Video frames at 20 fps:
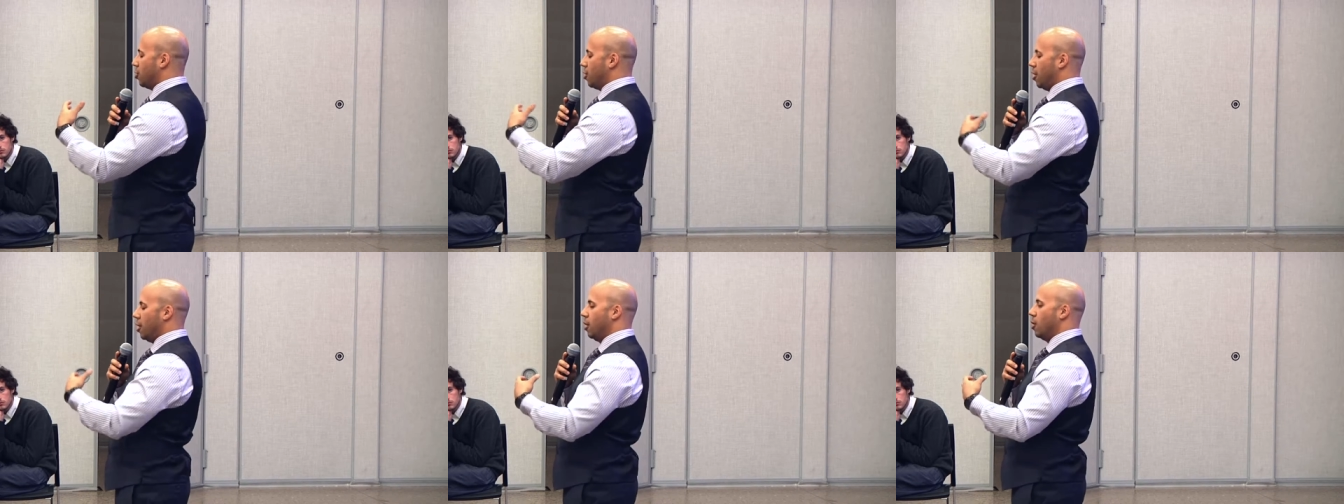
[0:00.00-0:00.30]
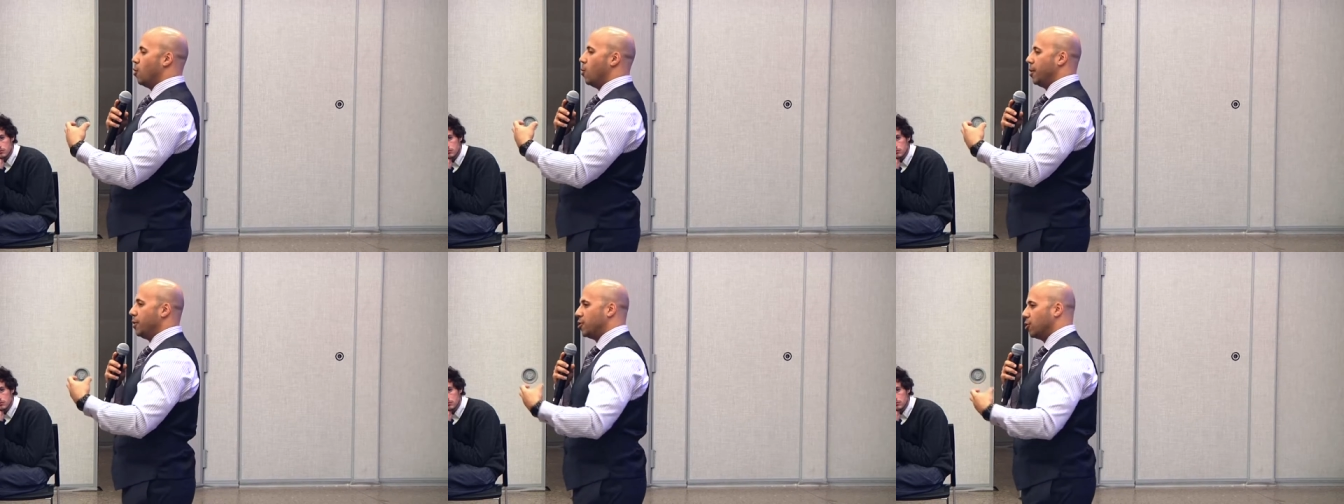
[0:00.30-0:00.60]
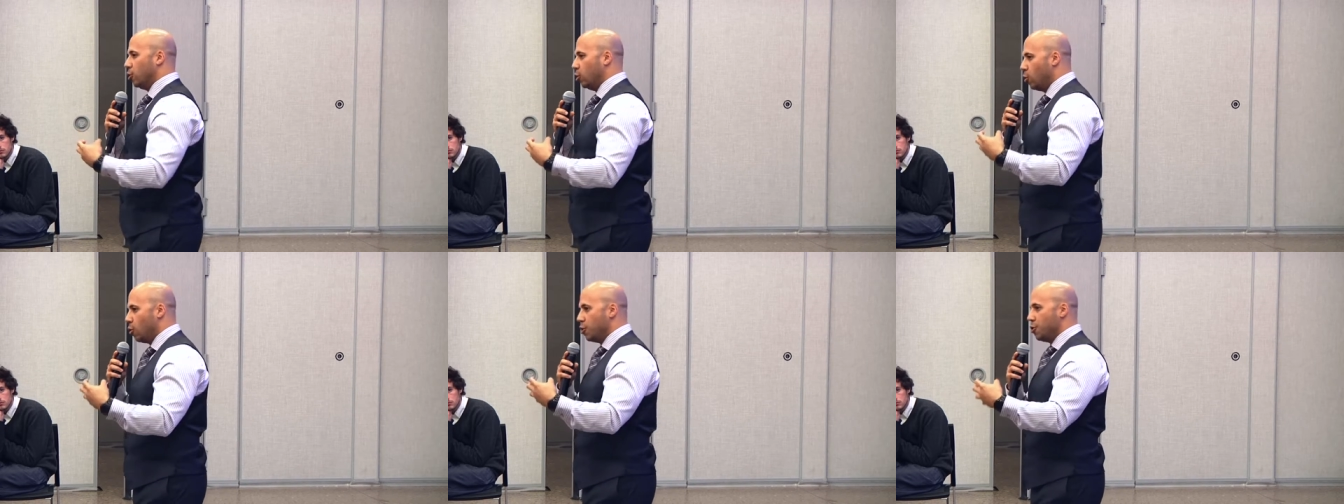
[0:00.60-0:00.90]
are then going
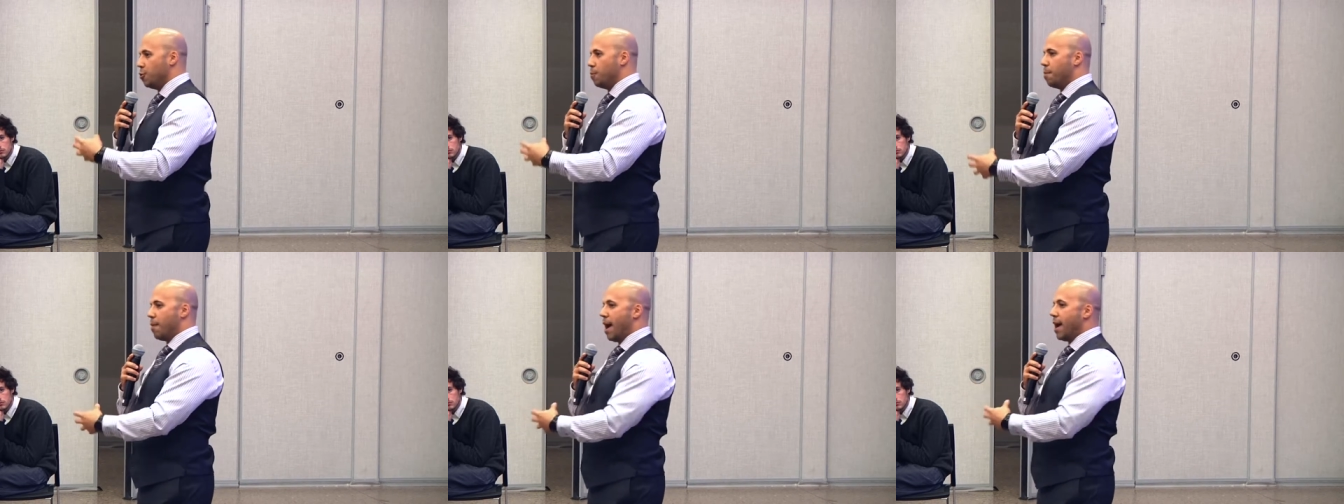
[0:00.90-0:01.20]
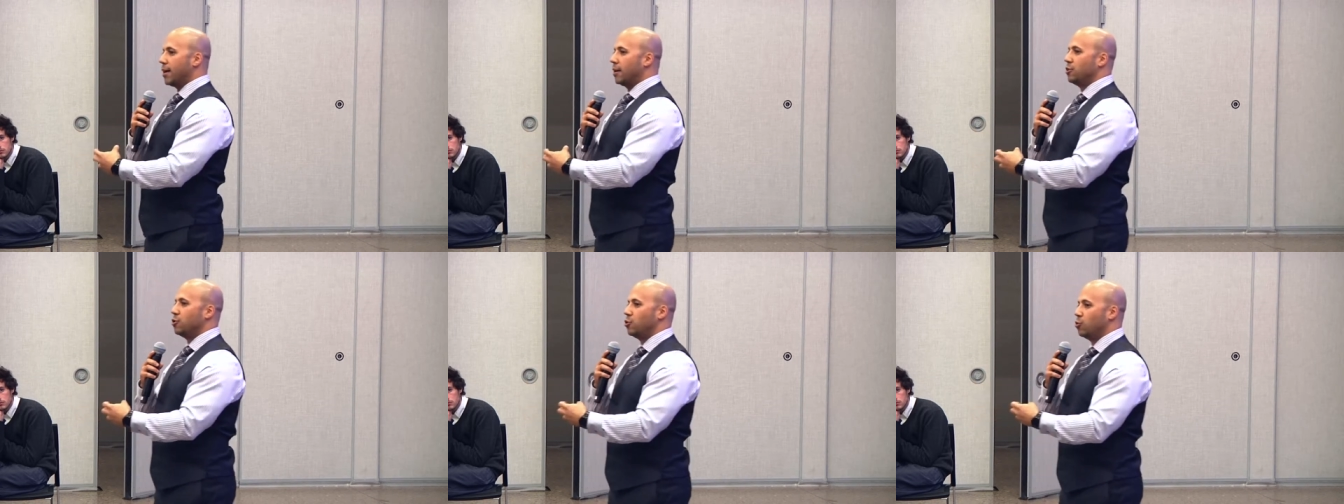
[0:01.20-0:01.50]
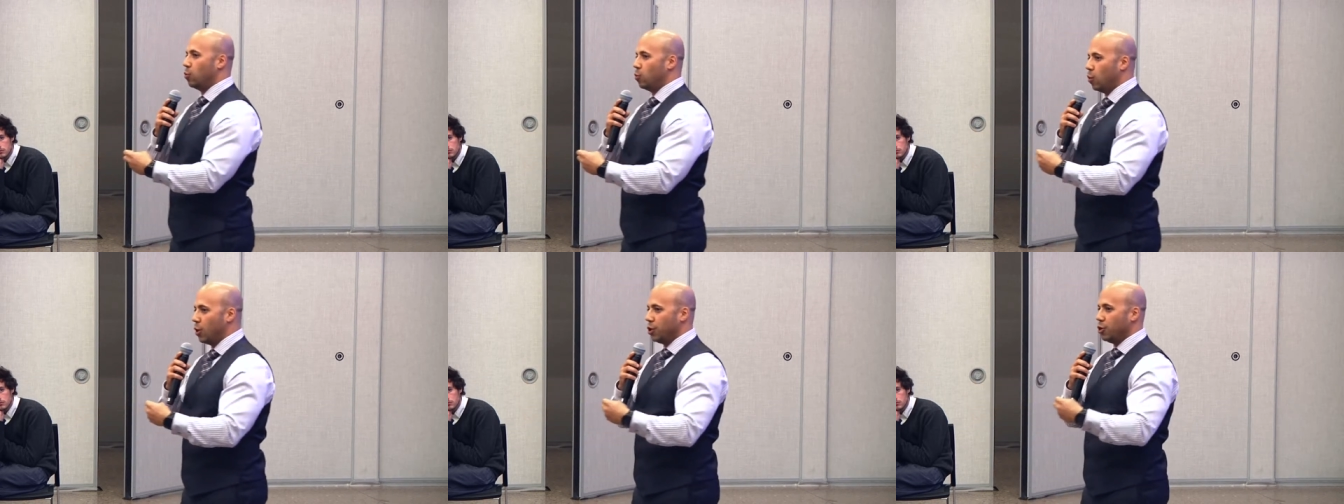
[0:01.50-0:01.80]
to lure you back
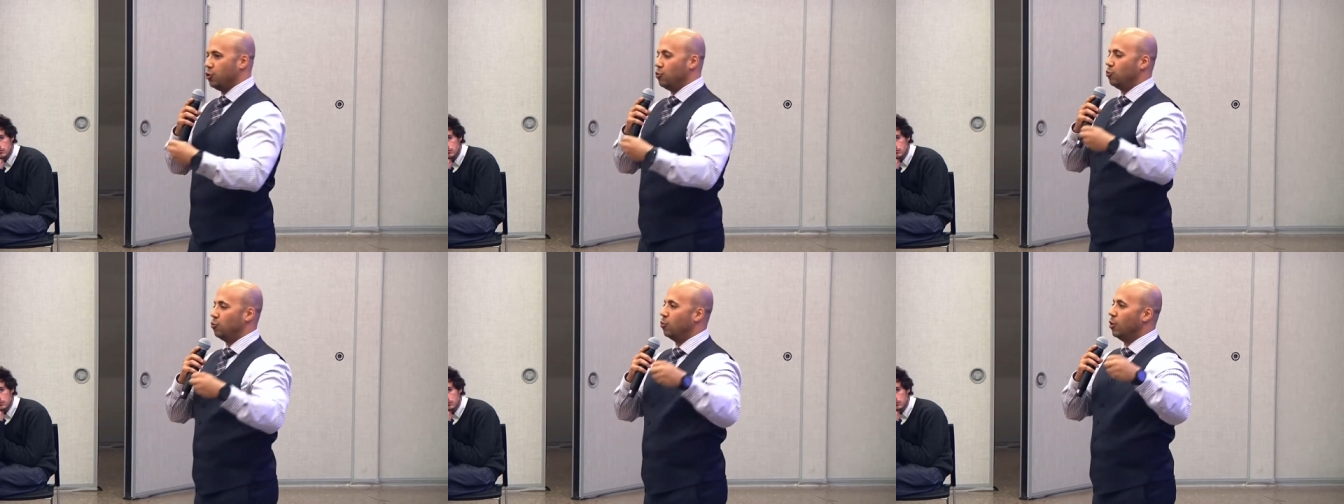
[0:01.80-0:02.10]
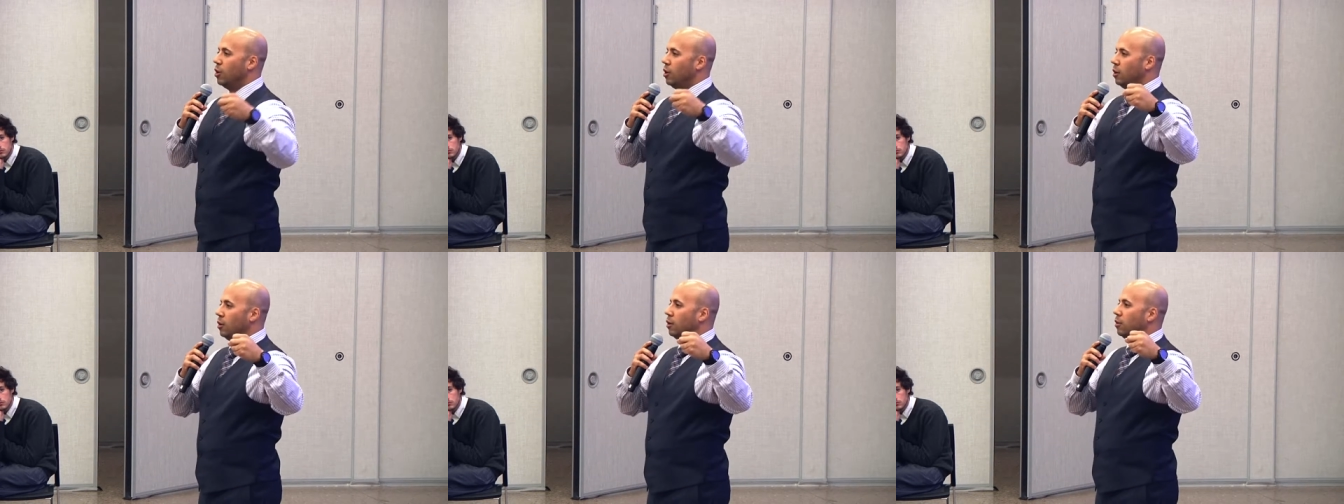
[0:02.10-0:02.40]
into what you